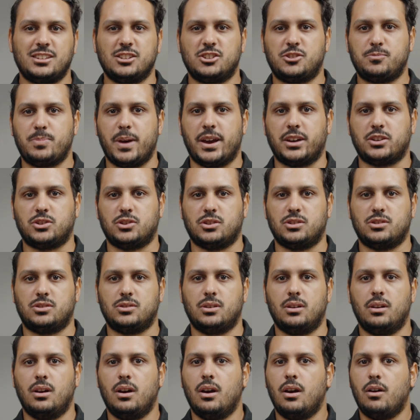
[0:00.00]
inspections,
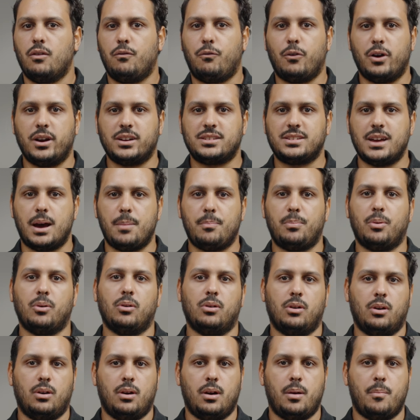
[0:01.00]
for
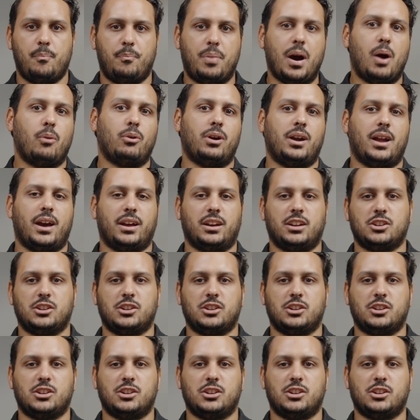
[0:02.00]
example, power line